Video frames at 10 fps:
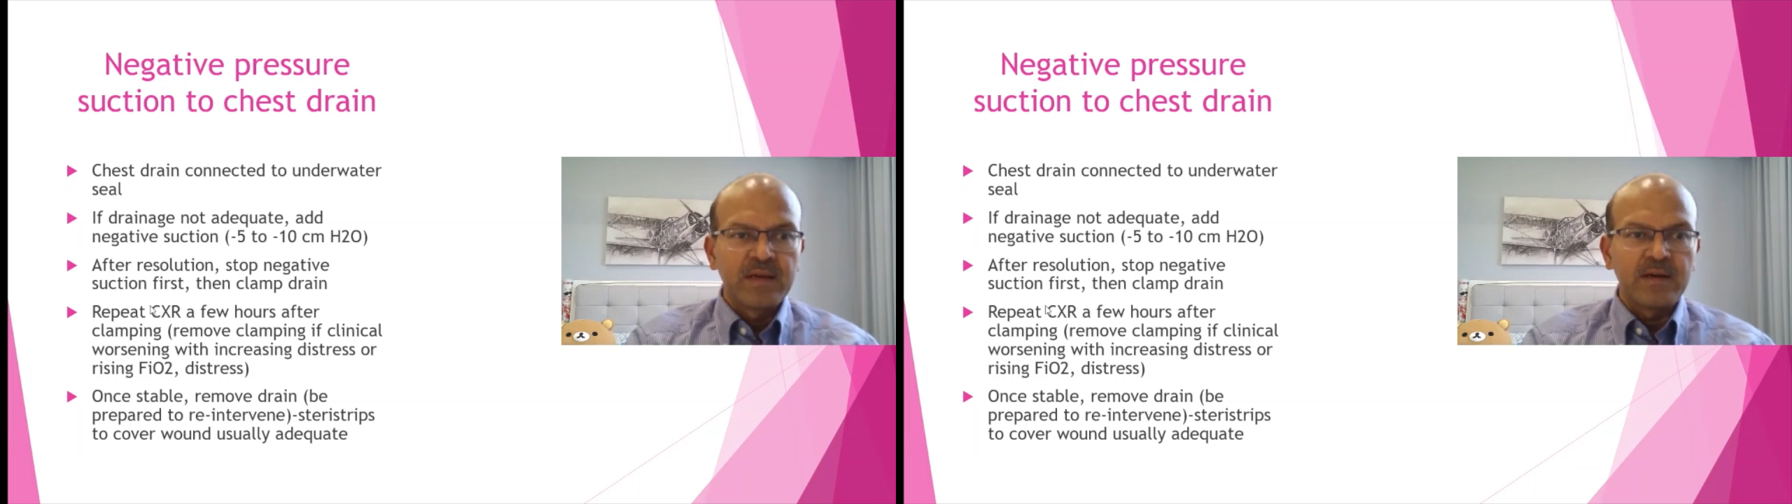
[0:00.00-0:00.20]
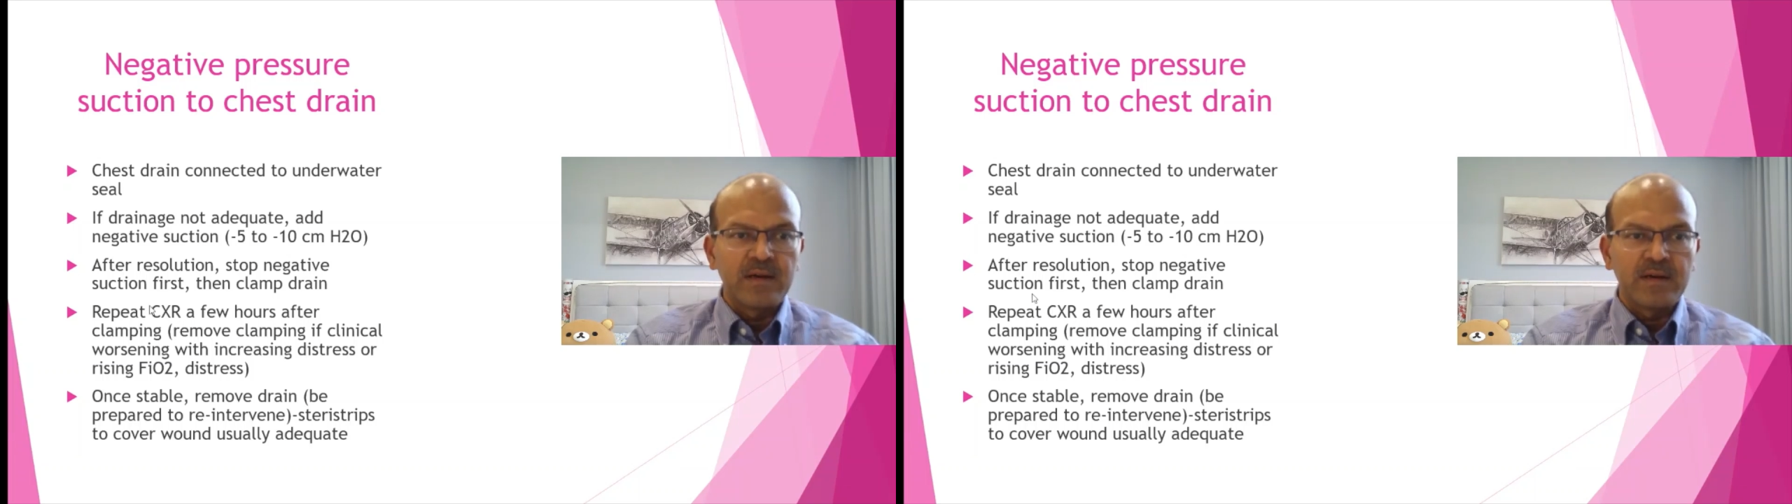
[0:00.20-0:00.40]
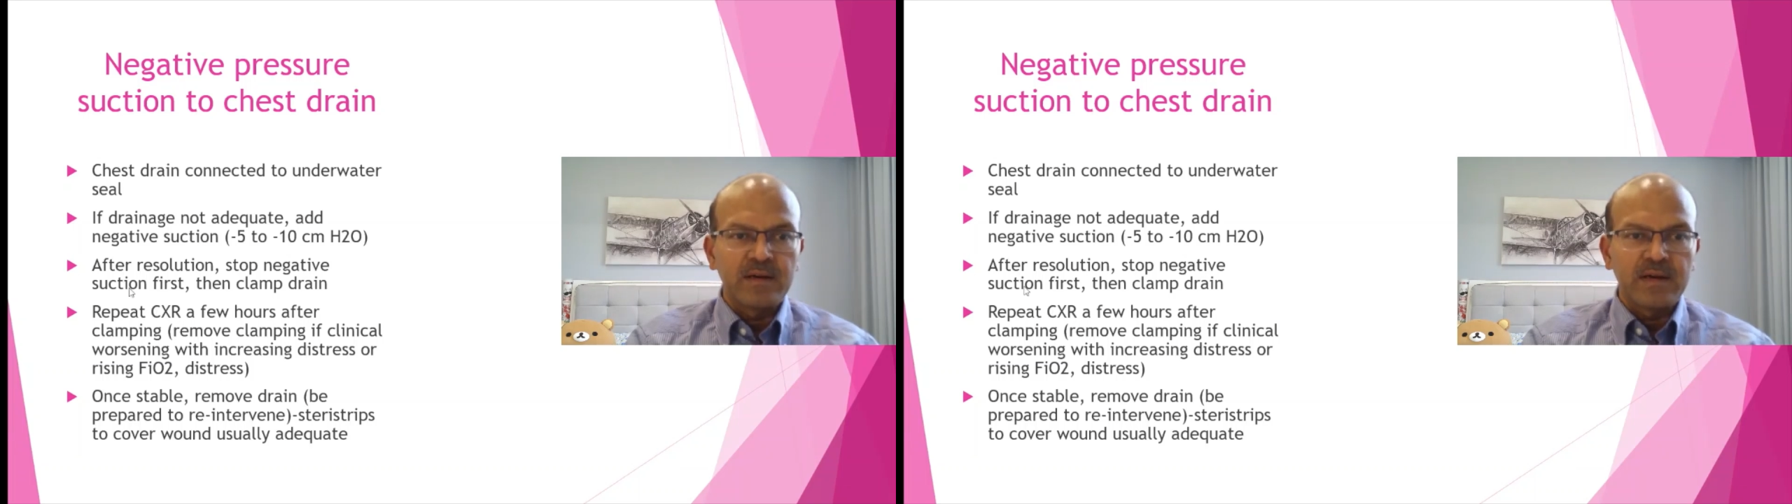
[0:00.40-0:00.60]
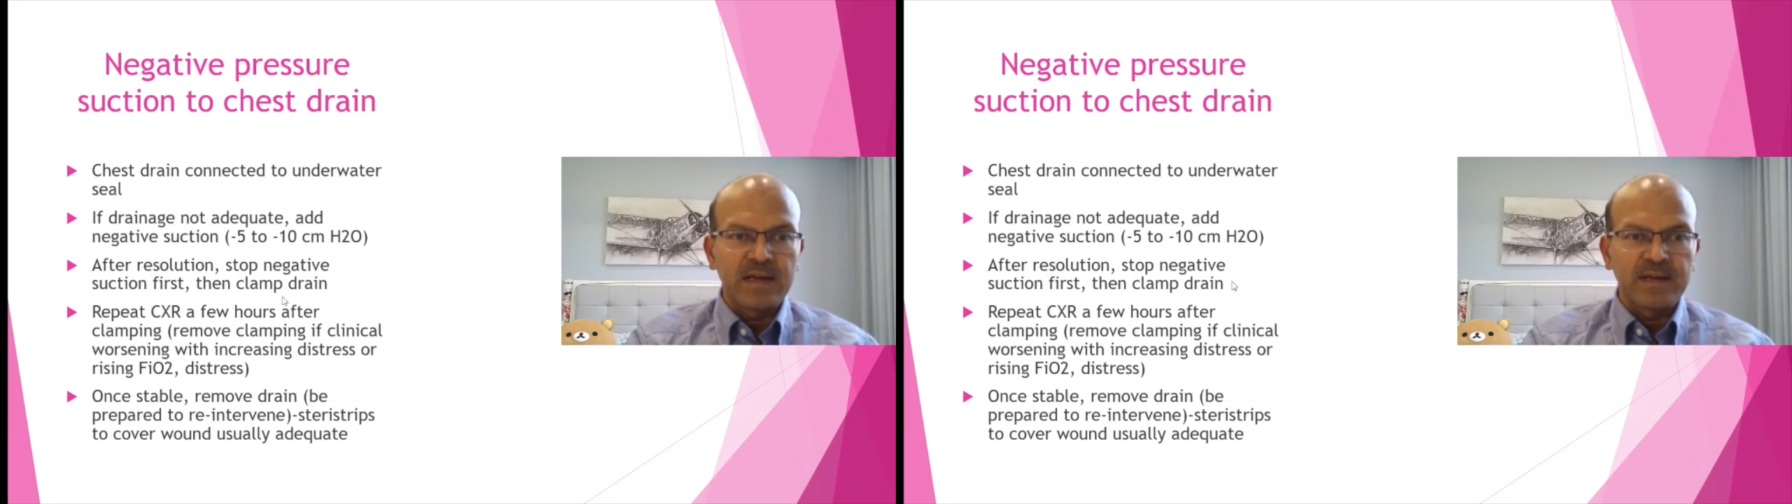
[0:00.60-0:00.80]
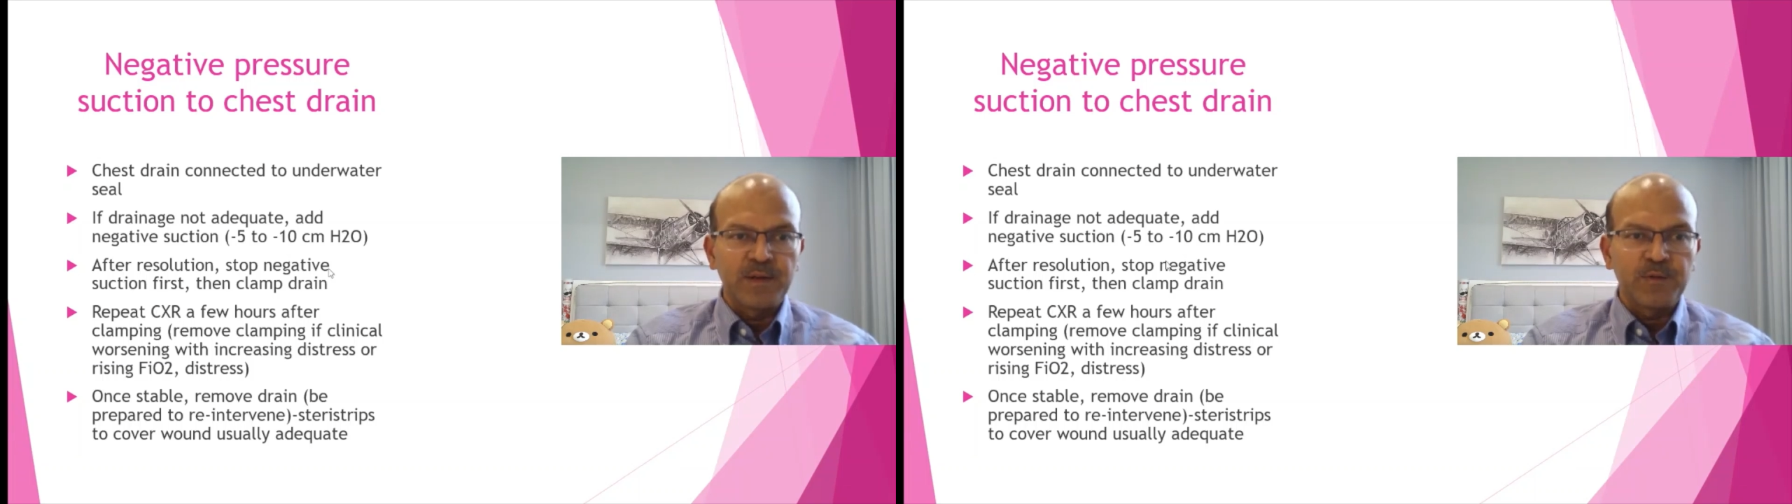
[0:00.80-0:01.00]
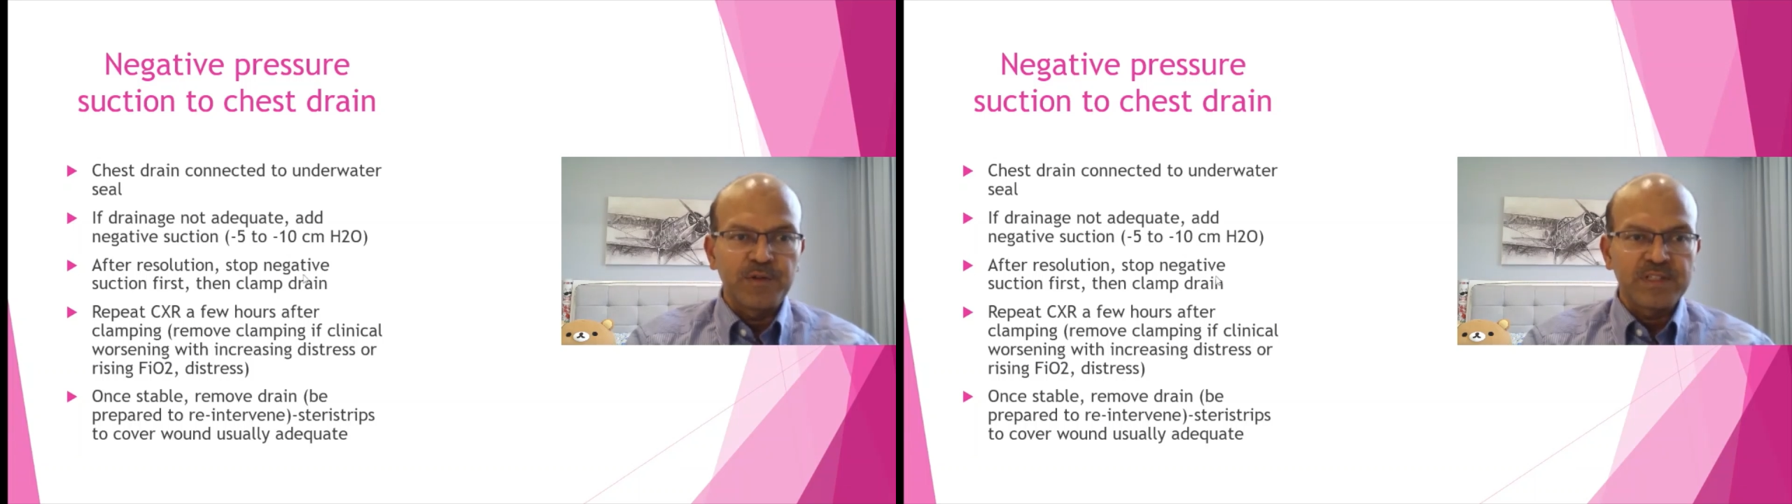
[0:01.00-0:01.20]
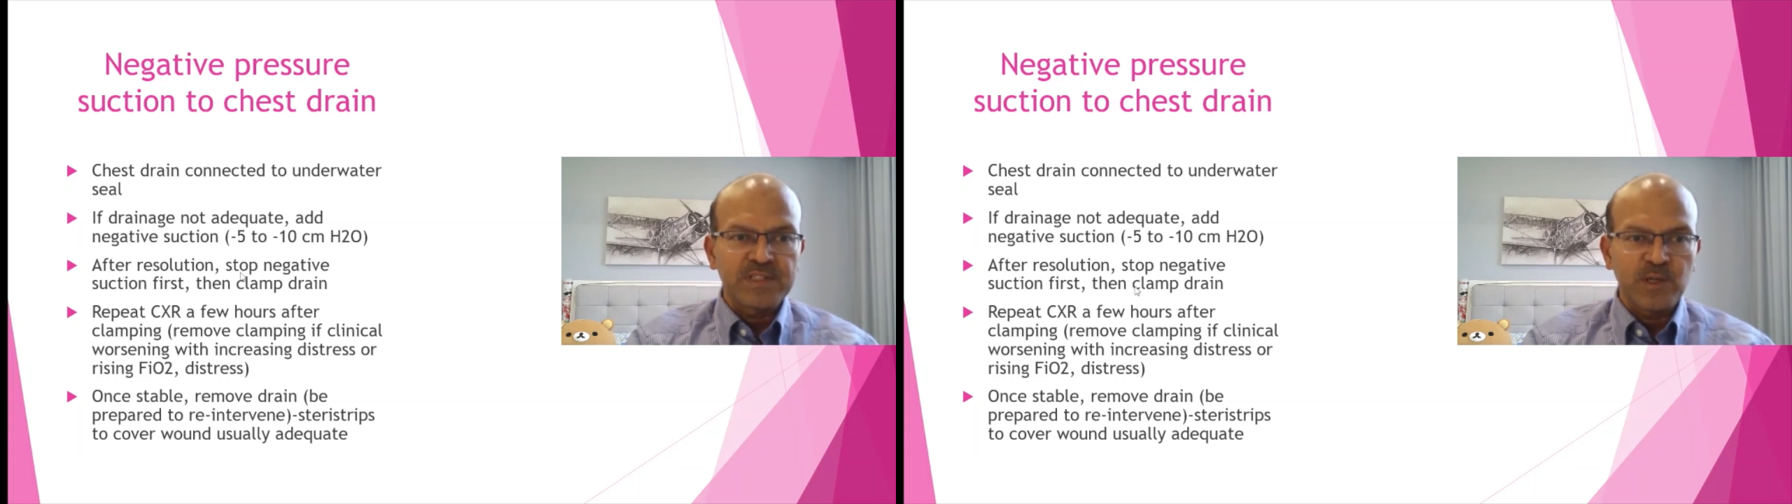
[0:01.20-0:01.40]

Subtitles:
And you first